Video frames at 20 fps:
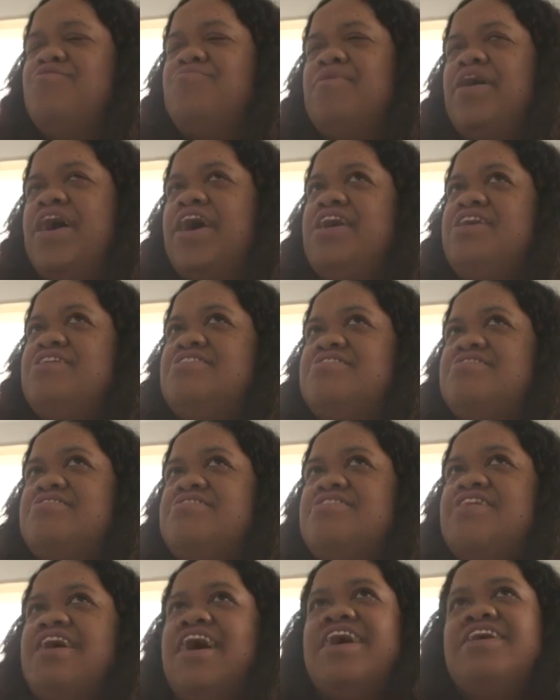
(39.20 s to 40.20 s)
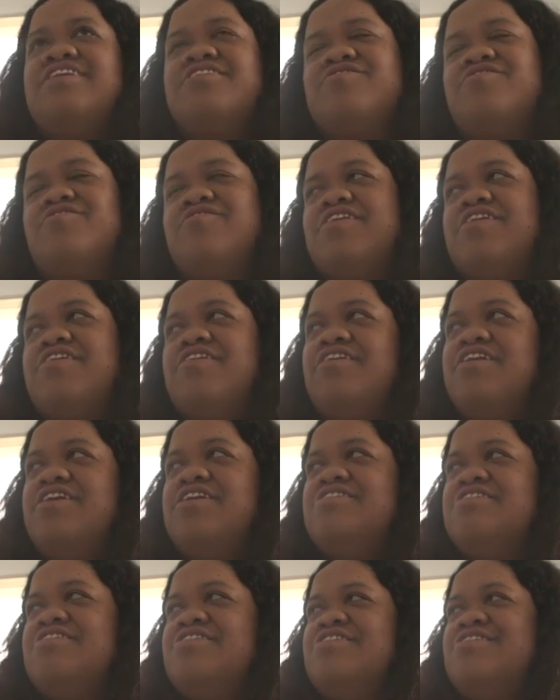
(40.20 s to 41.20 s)
from eight, eight o'clock at
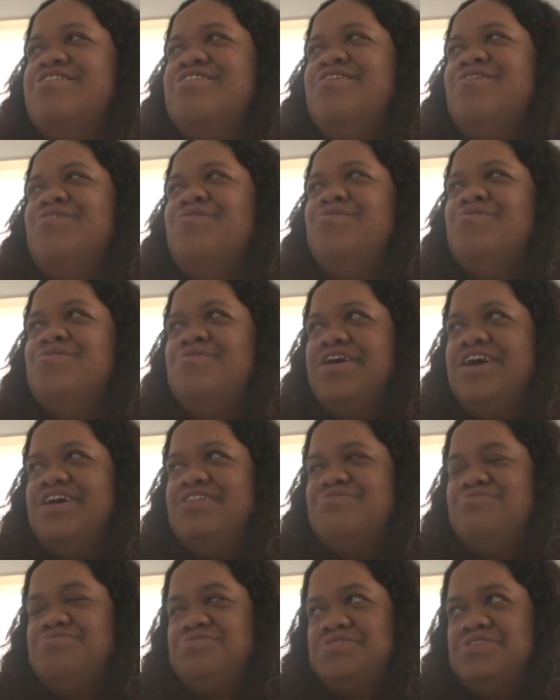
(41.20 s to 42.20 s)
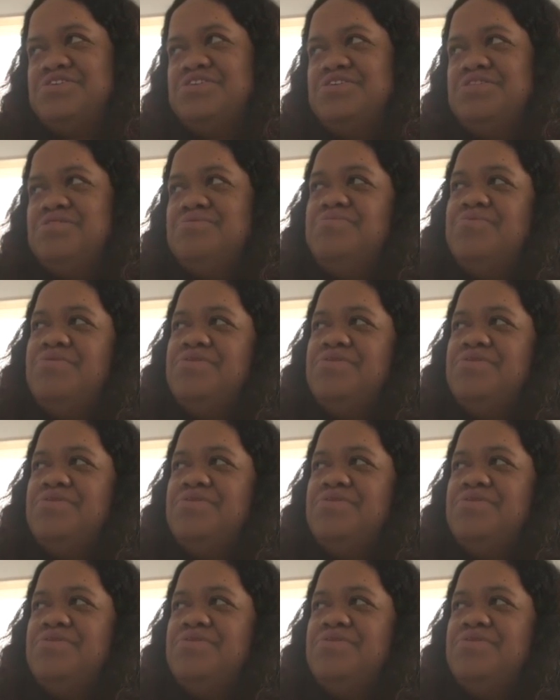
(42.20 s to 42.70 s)
night, all the way till six in the